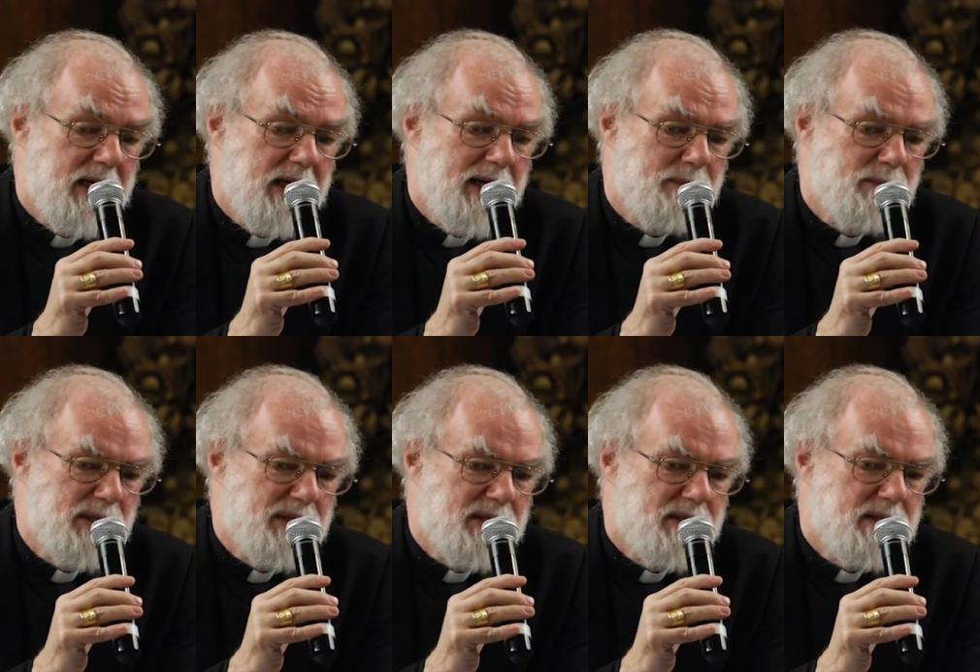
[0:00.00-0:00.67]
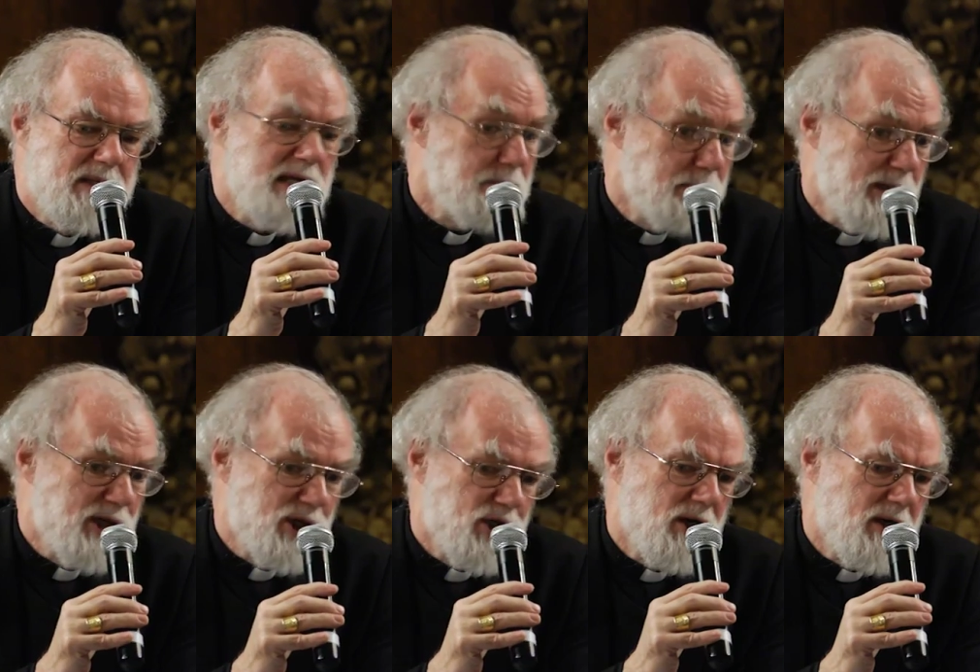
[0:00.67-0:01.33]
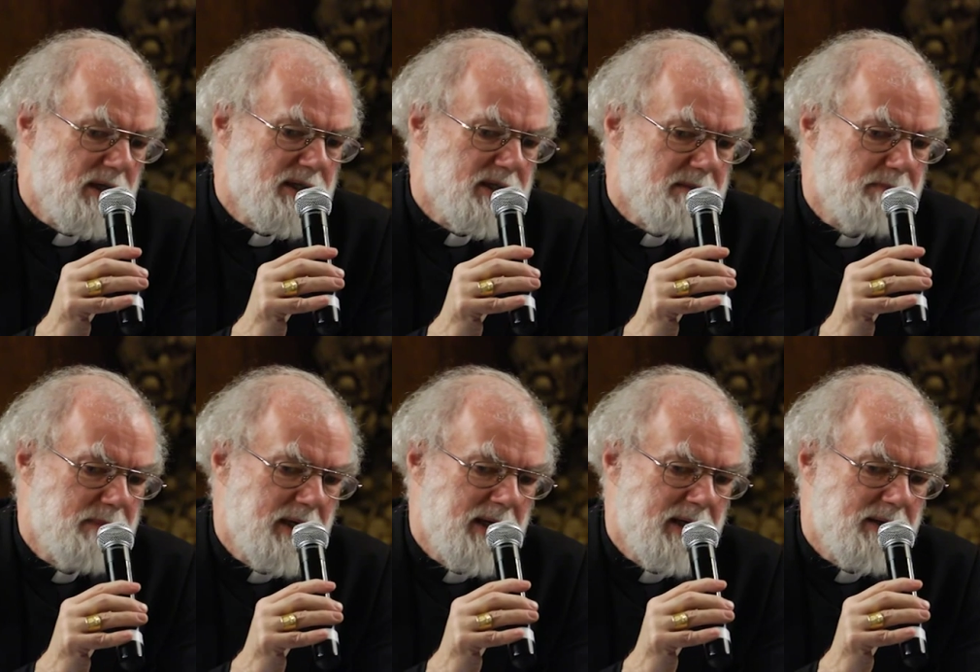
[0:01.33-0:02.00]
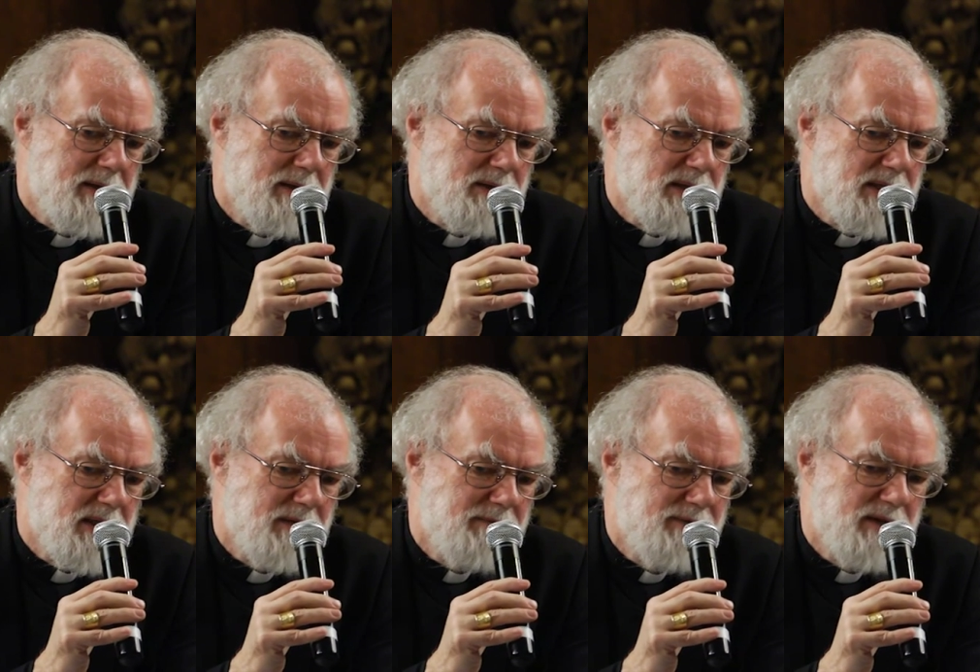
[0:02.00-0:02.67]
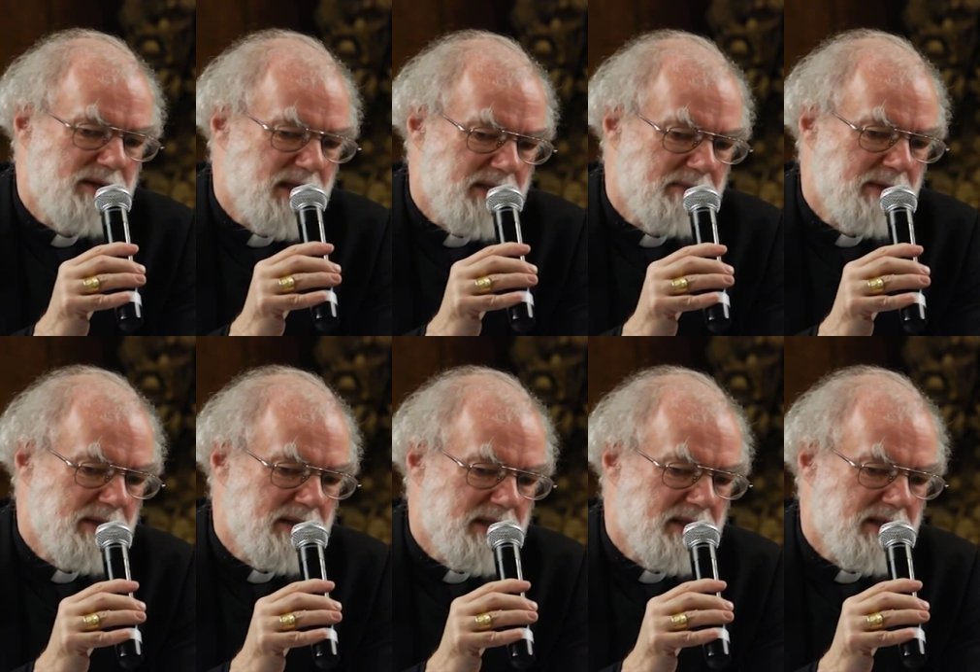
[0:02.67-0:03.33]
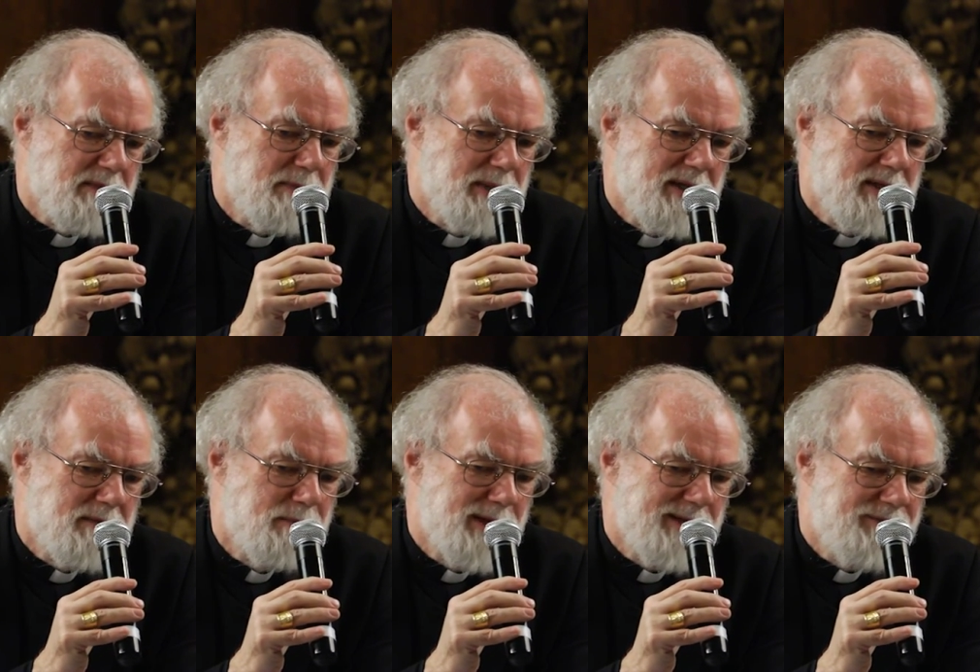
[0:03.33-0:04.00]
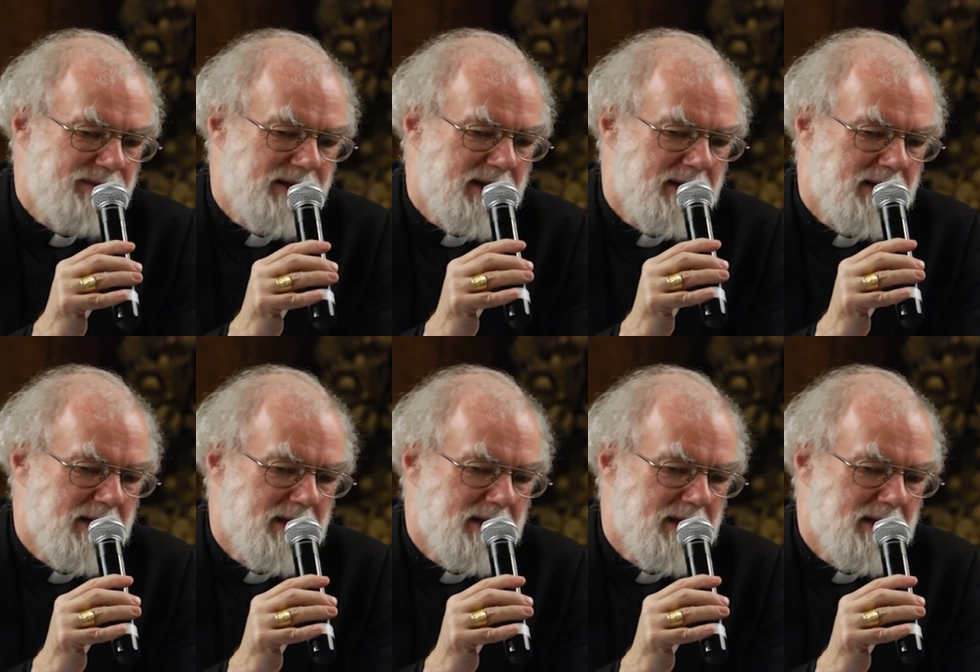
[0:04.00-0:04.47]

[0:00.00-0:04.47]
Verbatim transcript: I was deeply shocked by those advertisements that appeared briefly,